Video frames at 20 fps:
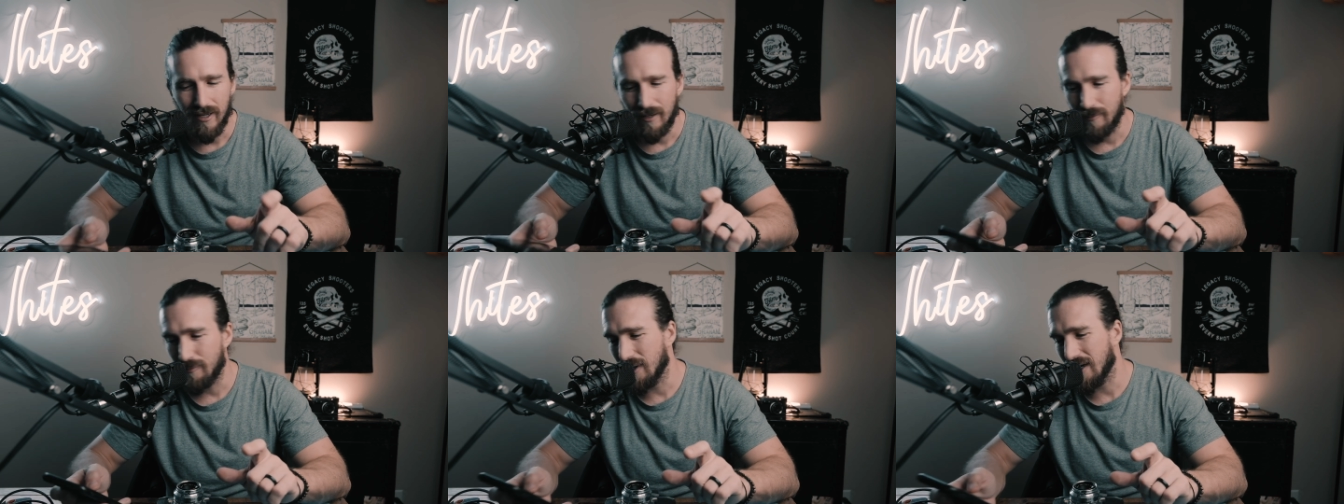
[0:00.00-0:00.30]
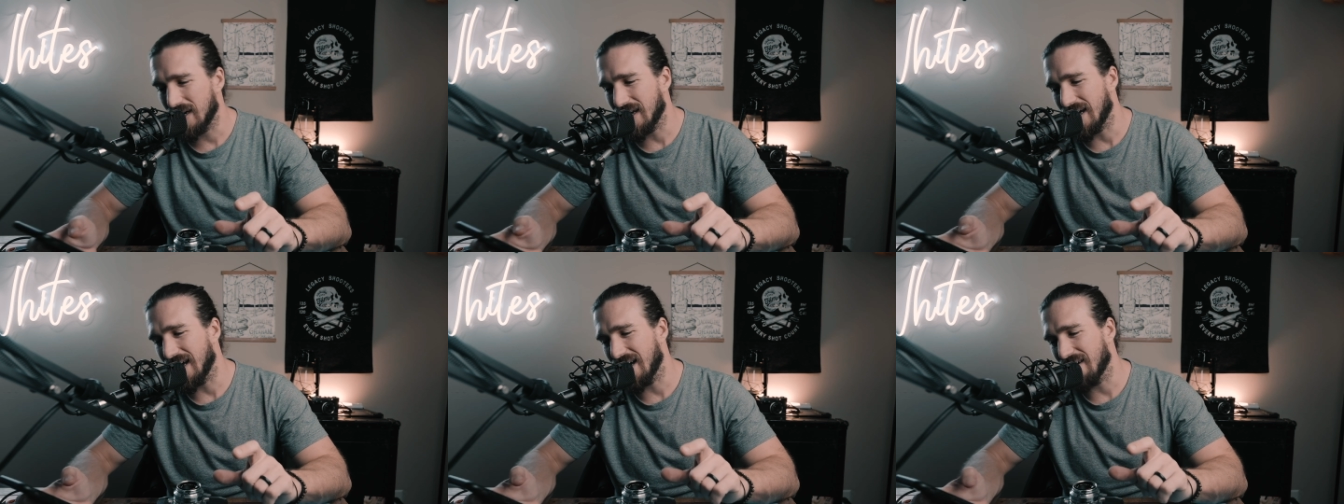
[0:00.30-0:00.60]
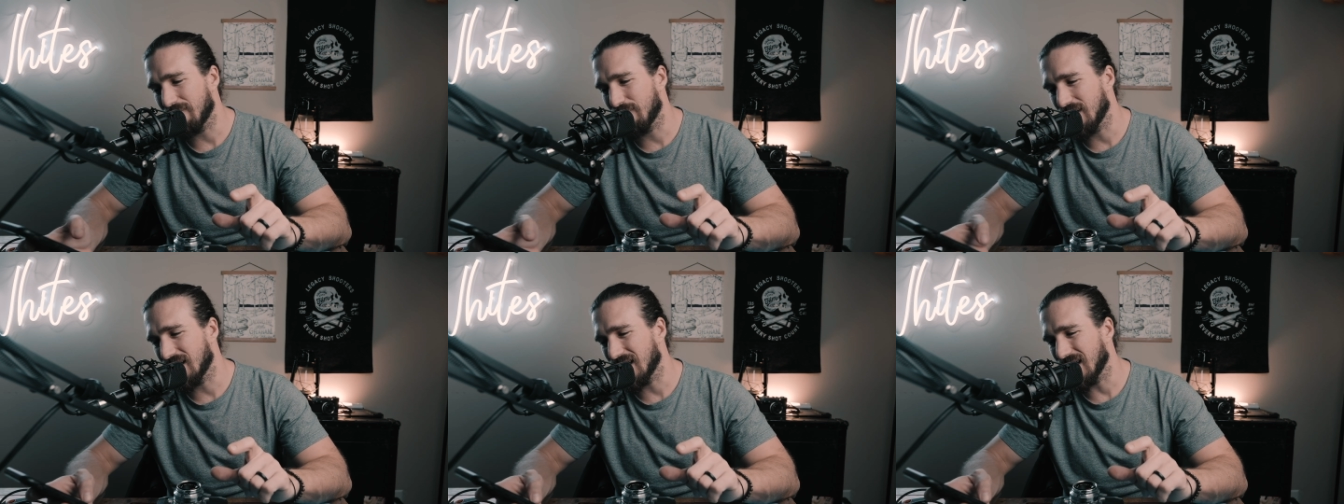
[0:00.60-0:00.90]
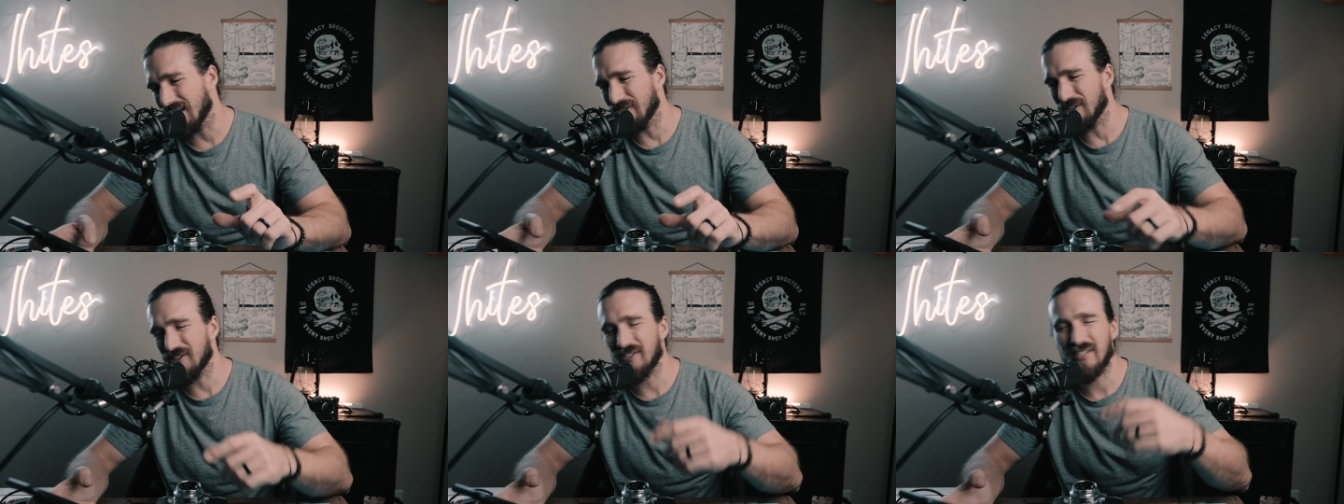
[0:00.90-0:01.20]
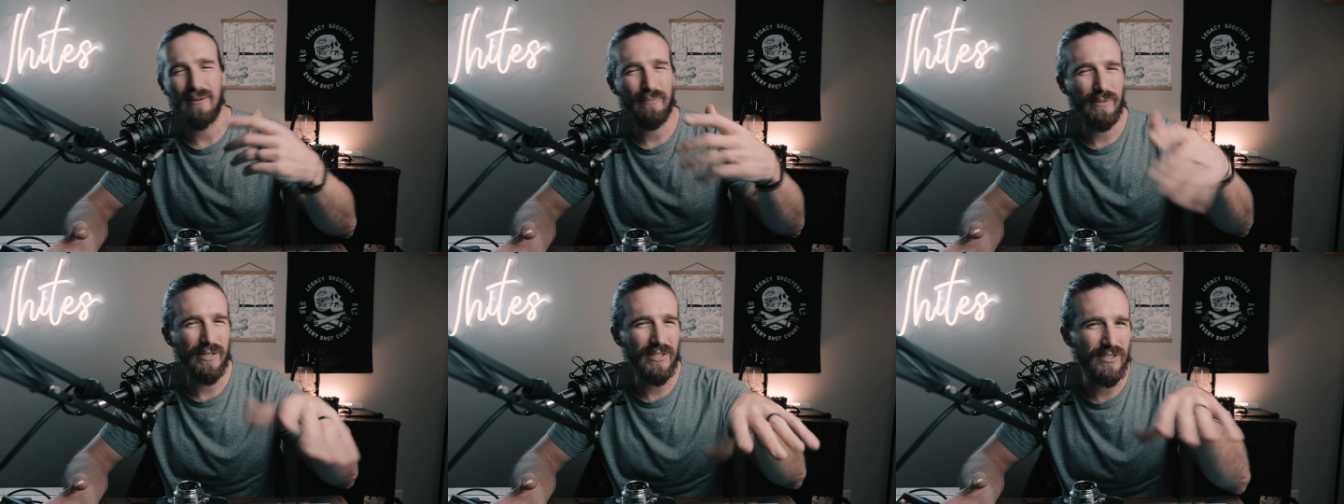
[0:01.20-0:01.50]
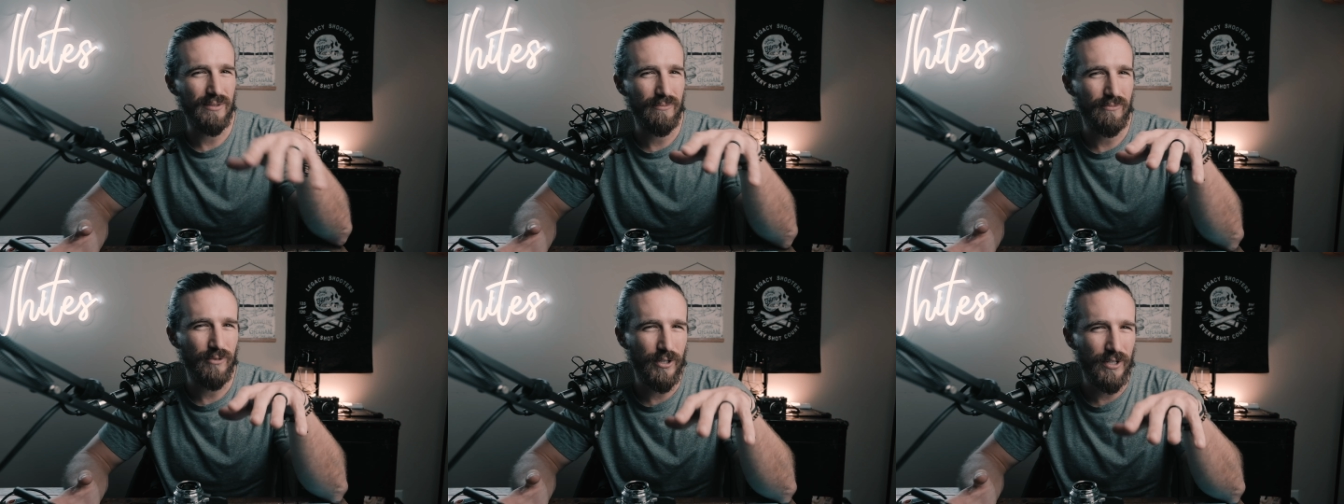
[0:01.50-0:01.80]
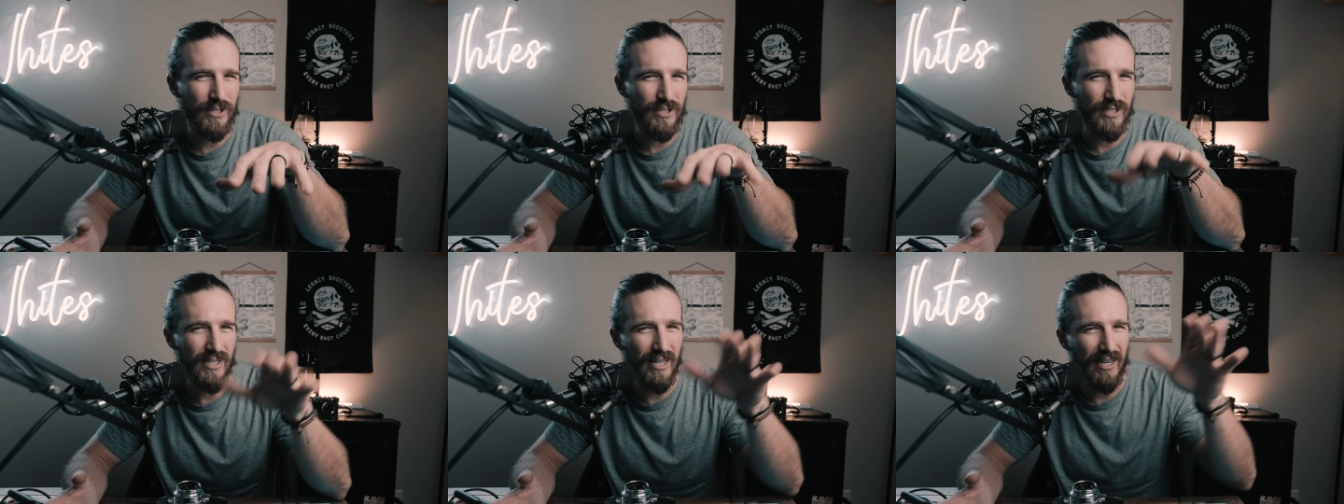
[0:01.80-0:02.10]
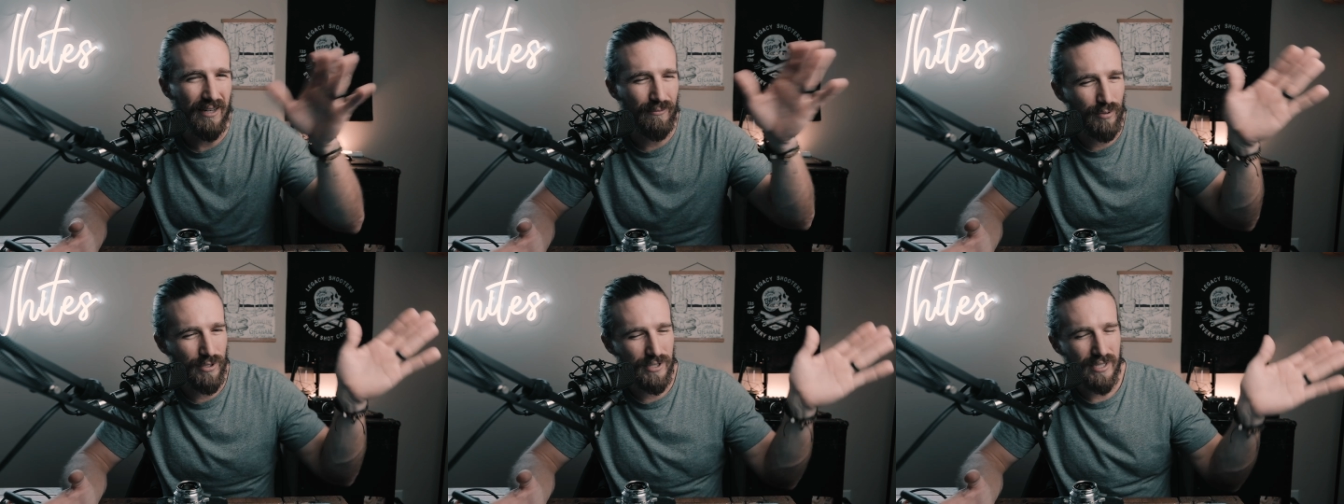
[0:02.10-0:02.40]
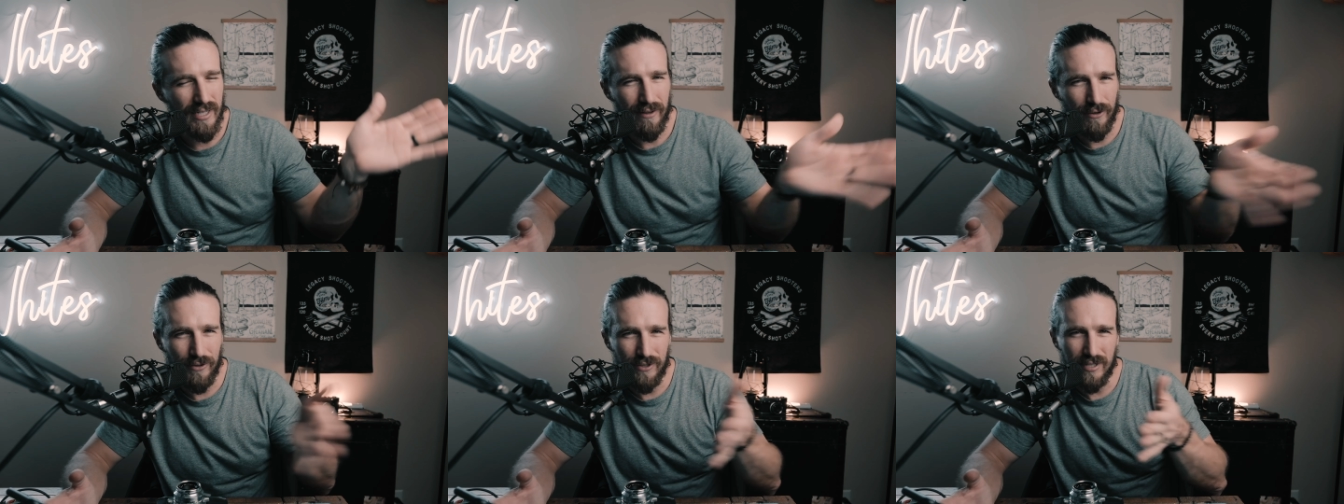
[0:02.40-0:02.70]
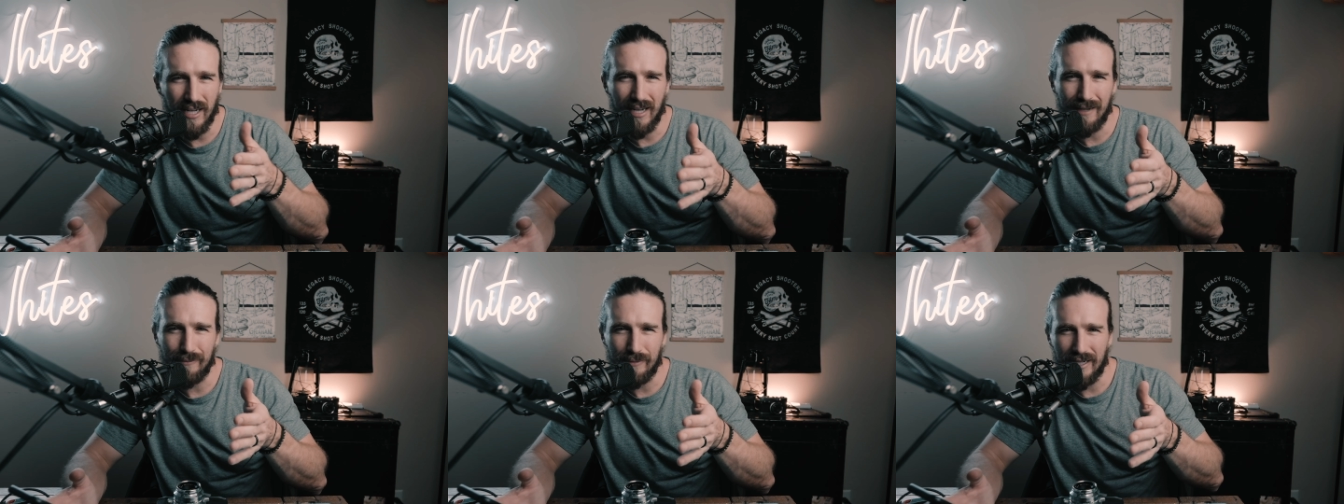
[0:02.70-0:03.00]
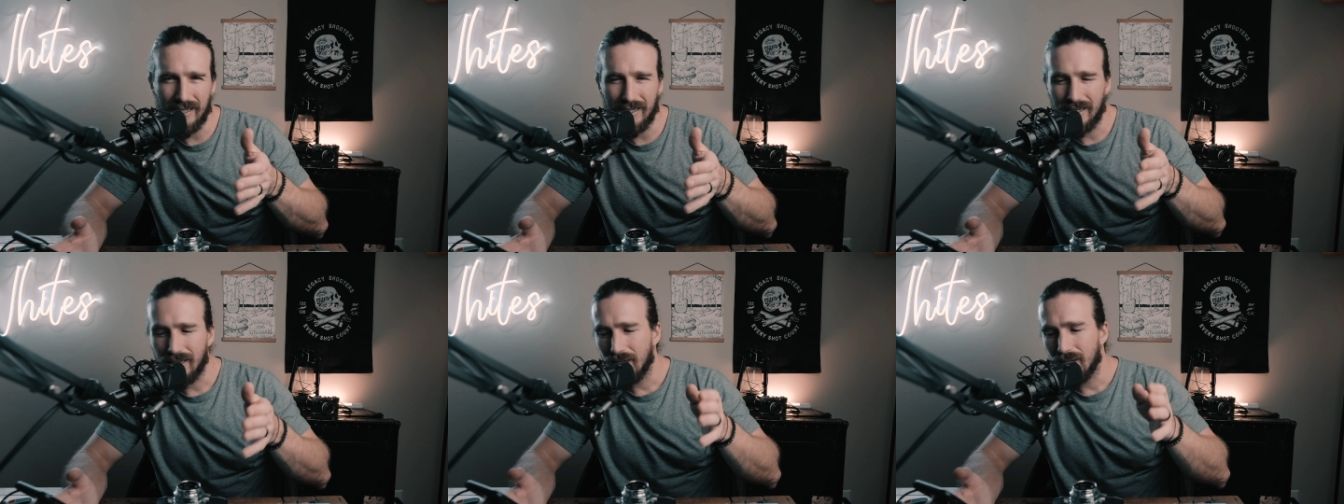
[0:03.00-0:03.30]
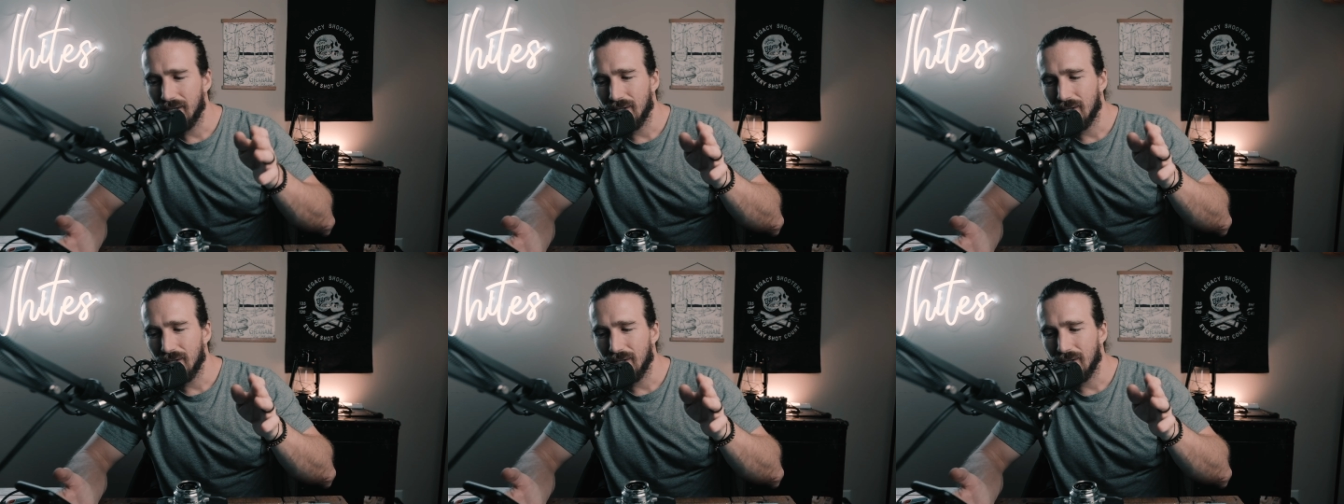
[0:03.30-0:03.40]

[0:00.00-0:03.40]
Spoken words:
but I have been kind of assembling some footage and kind of put together a timeline,